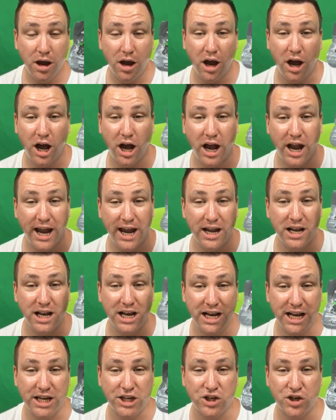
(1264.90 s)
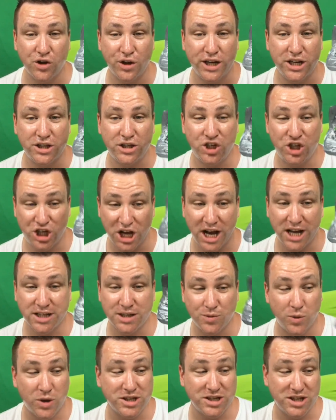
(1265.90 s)
It literally
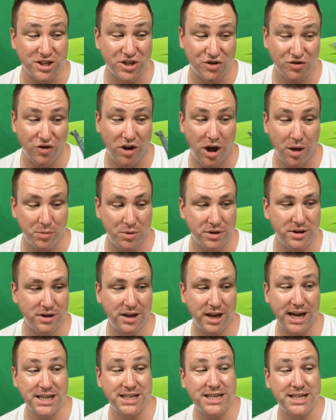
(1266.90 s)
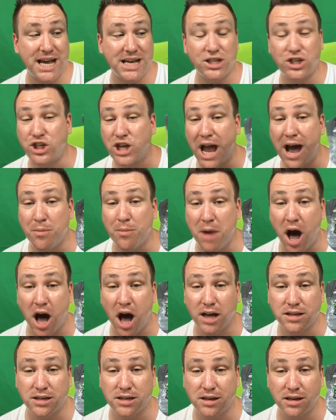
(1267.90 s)
just was a scrub. It says gel
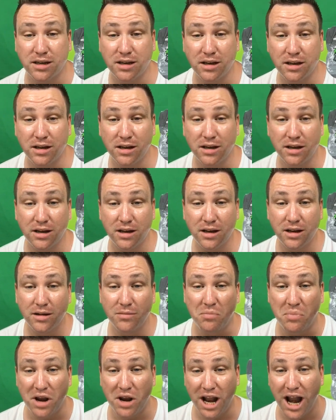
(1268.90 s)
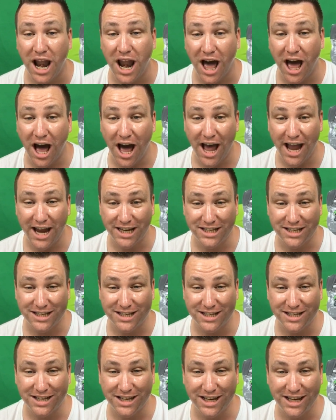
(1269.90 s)
mask... but it
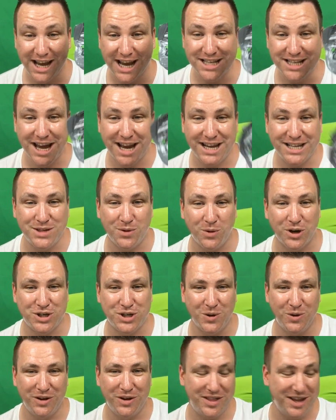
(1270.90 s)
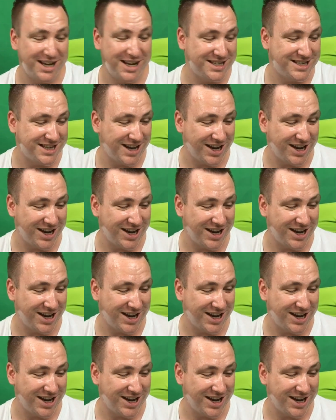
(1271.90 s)
lies. Yes, I need to watch all of this.